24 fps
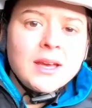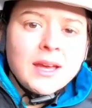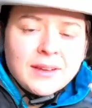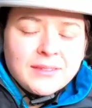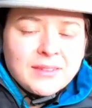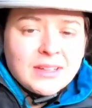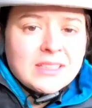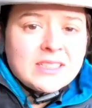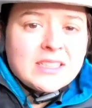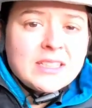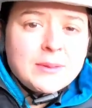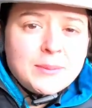I've
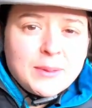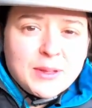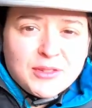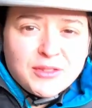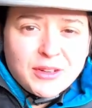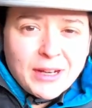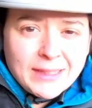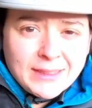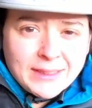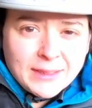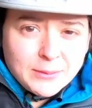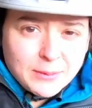actually been
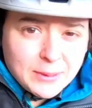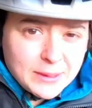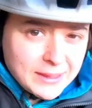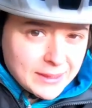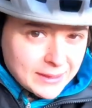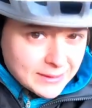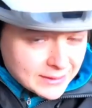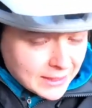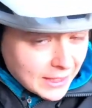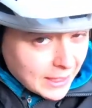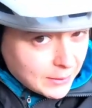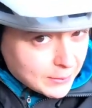riding with
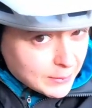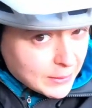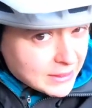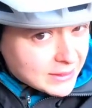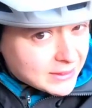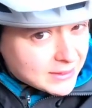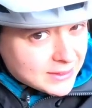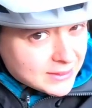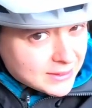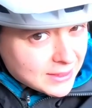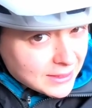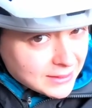this helmet
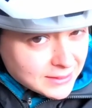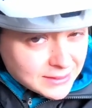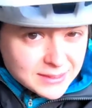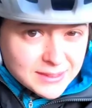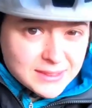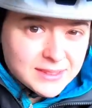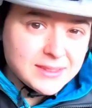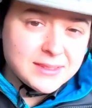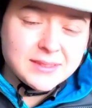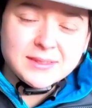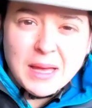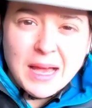since
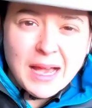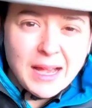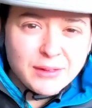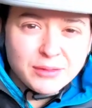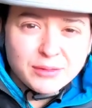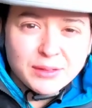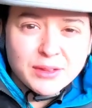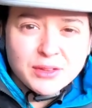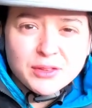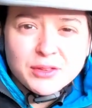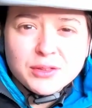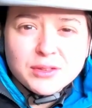
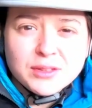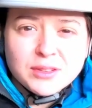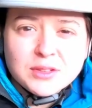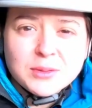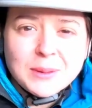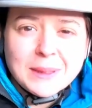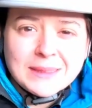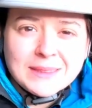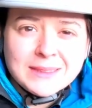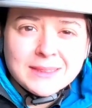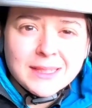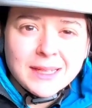halfway through the
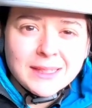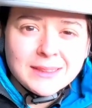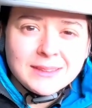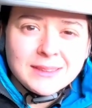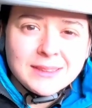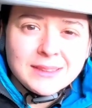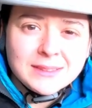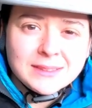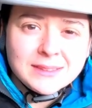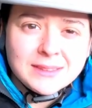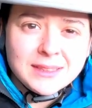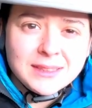
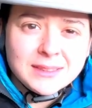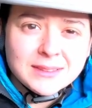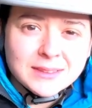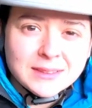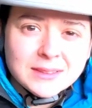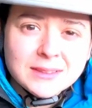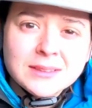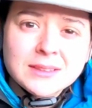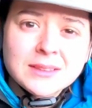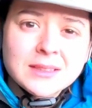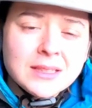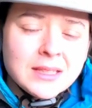2019
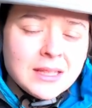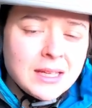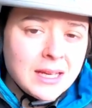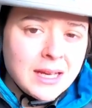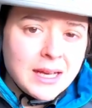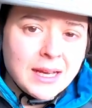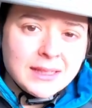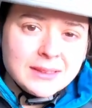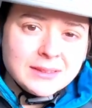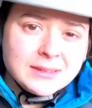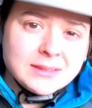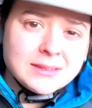season,
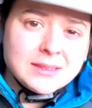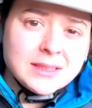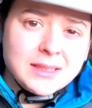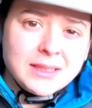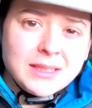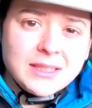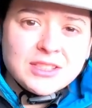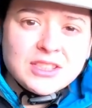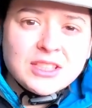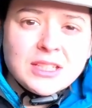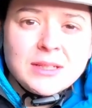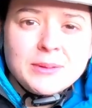and
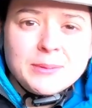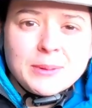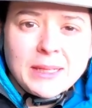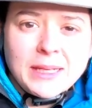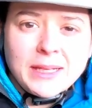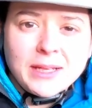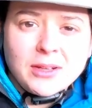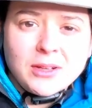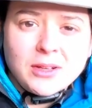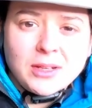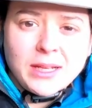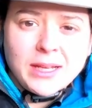initially when
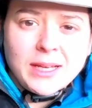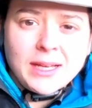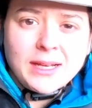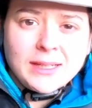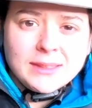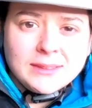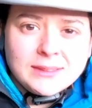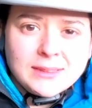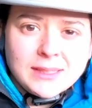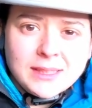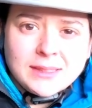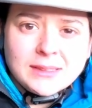I got it I
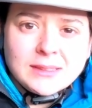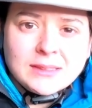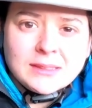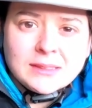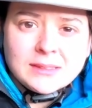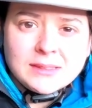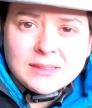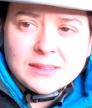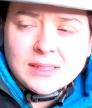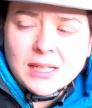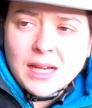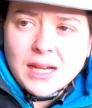did
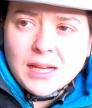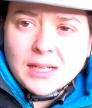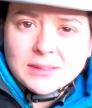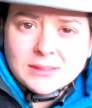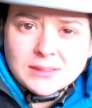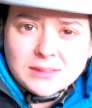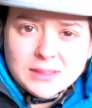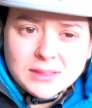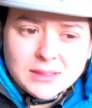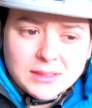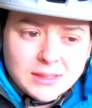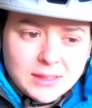start
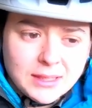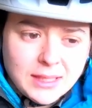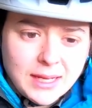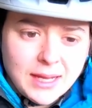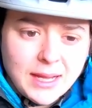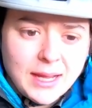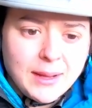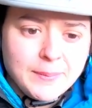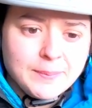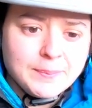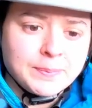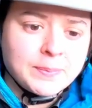
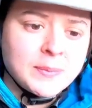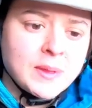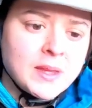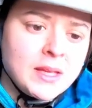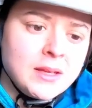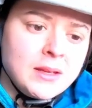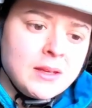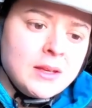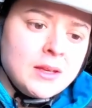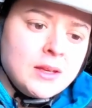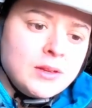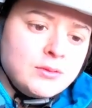
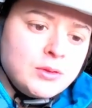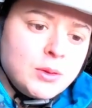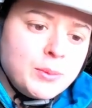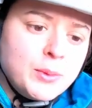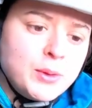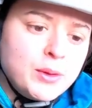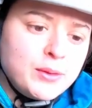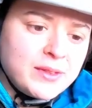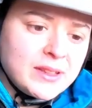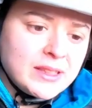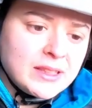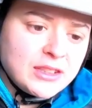
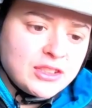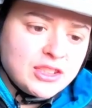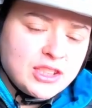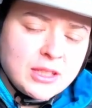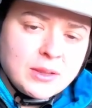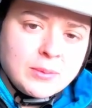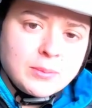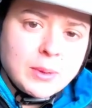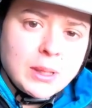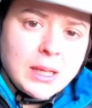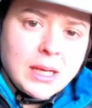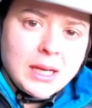removing the
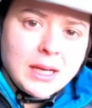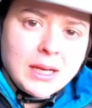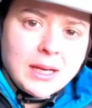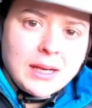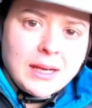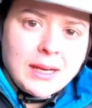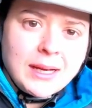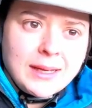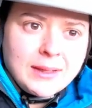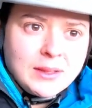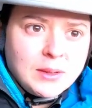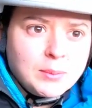chin bar
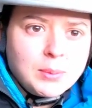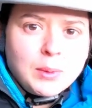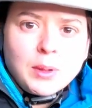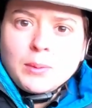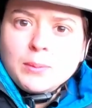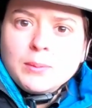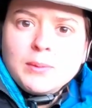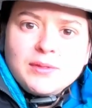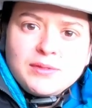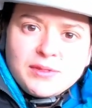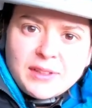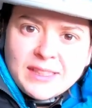at the
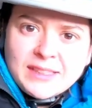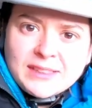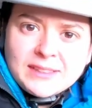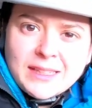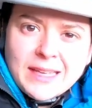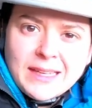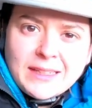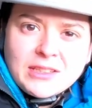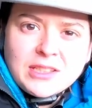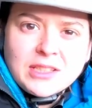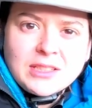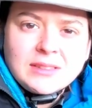bottom of race
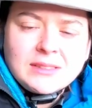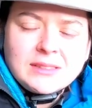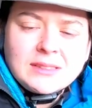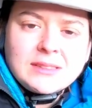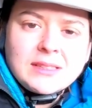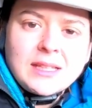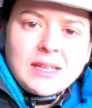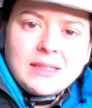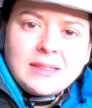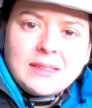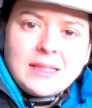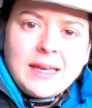stages
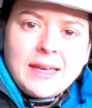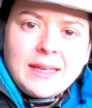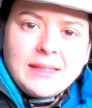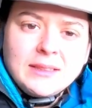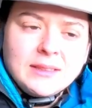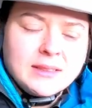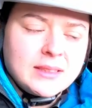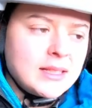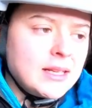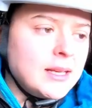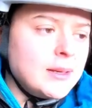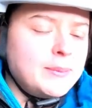and
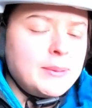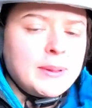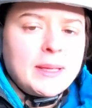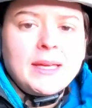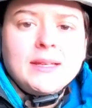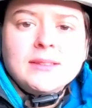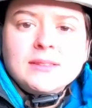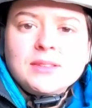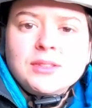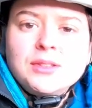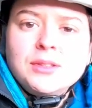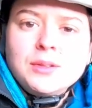then clipping
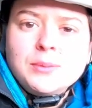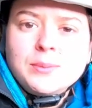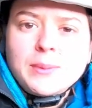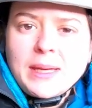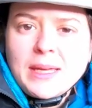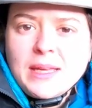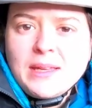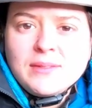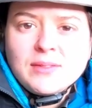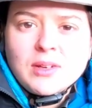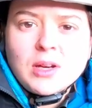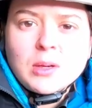it to my
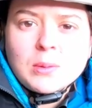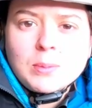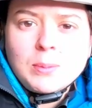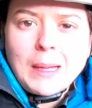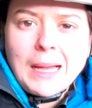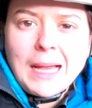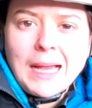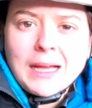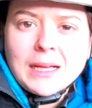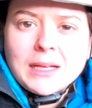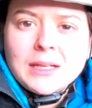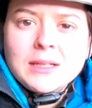EVOC
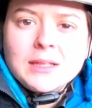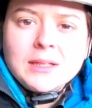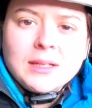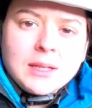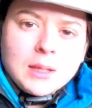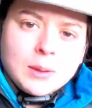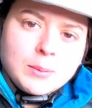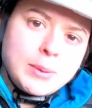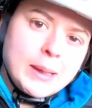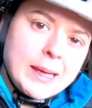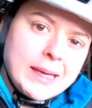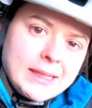pack,
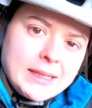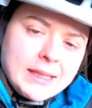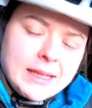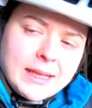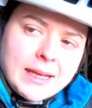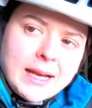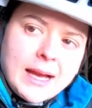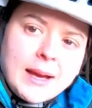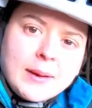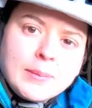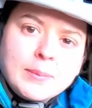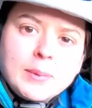
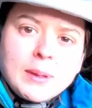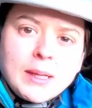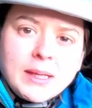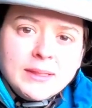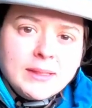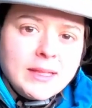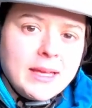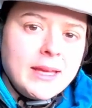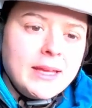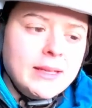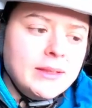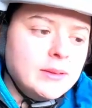pedaling up,
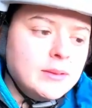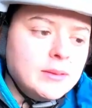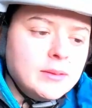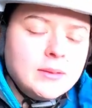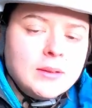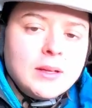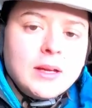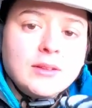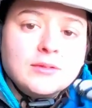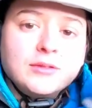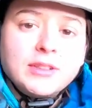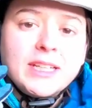and then
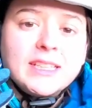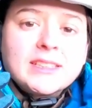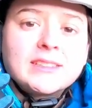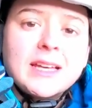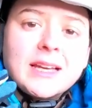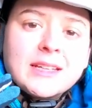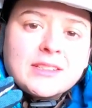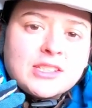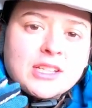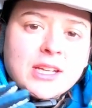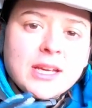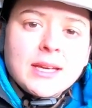
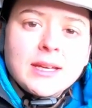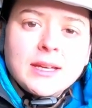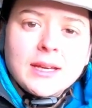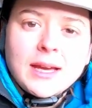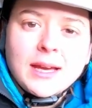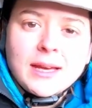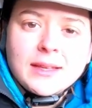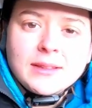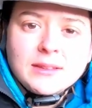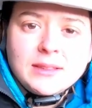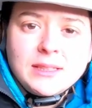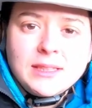reattaching it
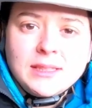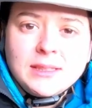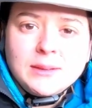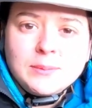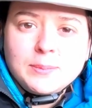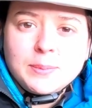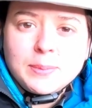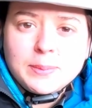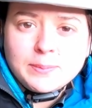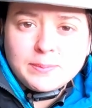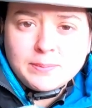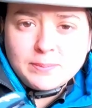at the
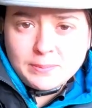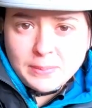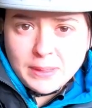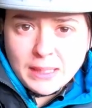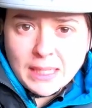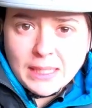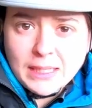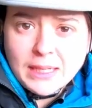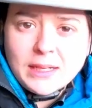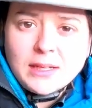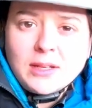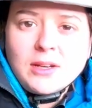
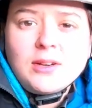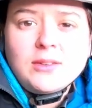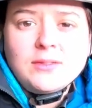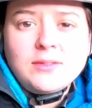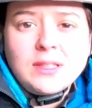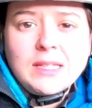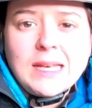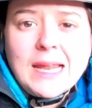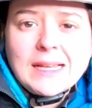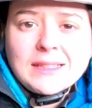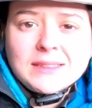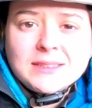beginning of
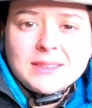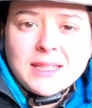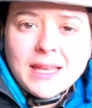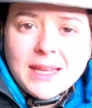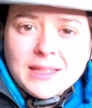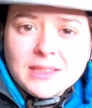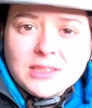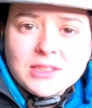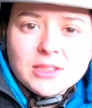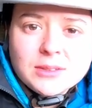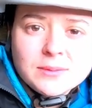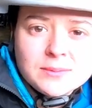the next
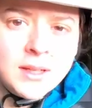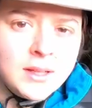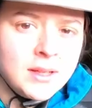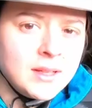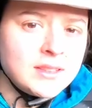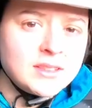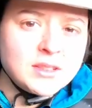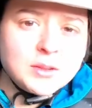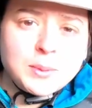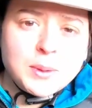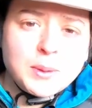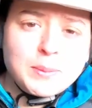stage.
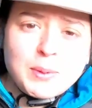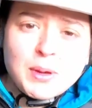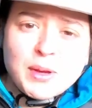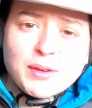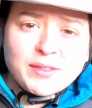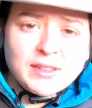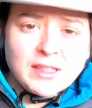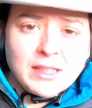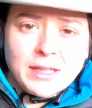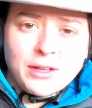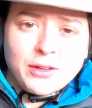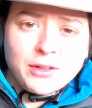To be
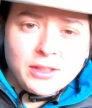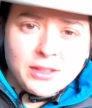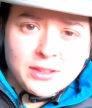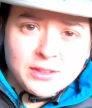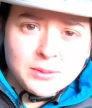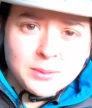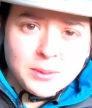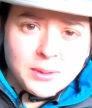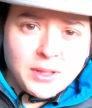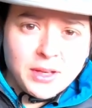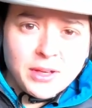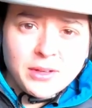perfectly honest
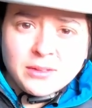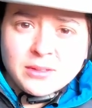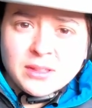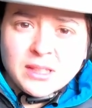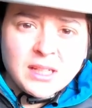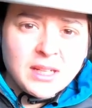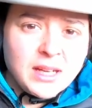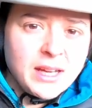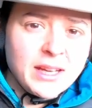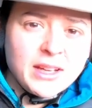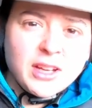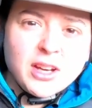with you,
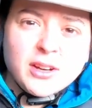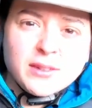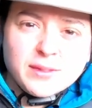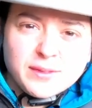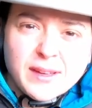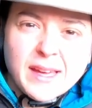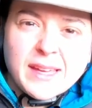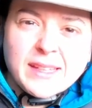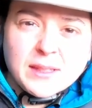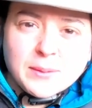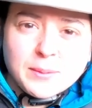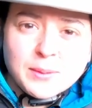I got
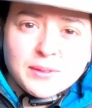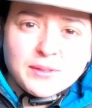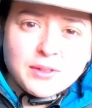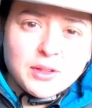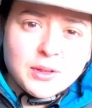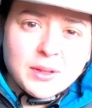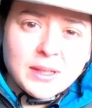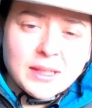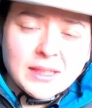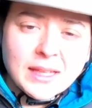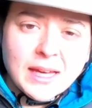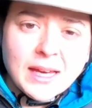fed up of
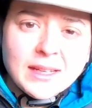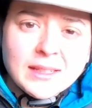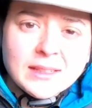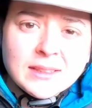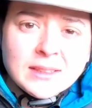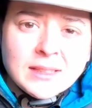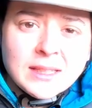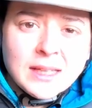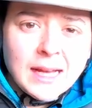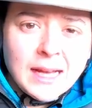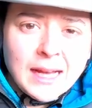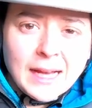doing that,
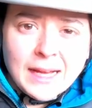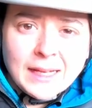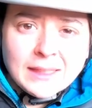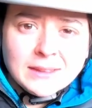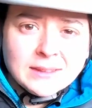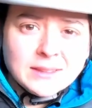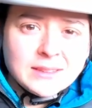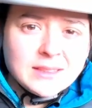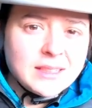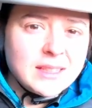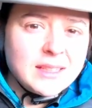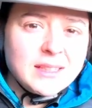
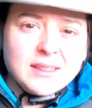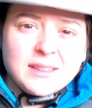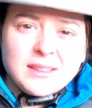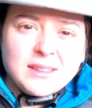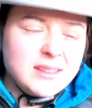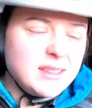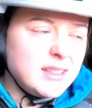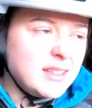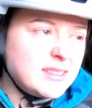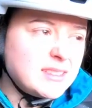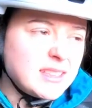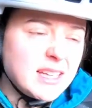and
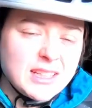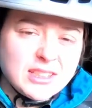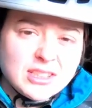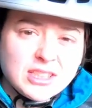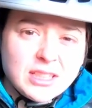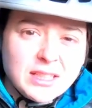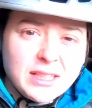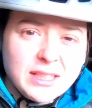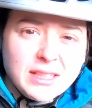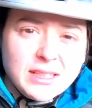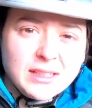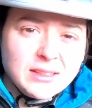it's
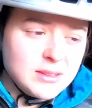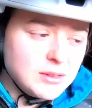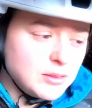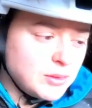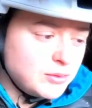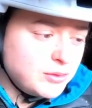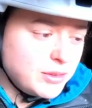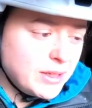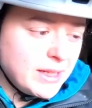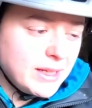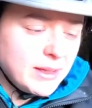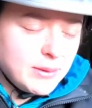actually a
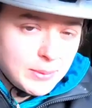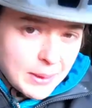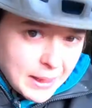really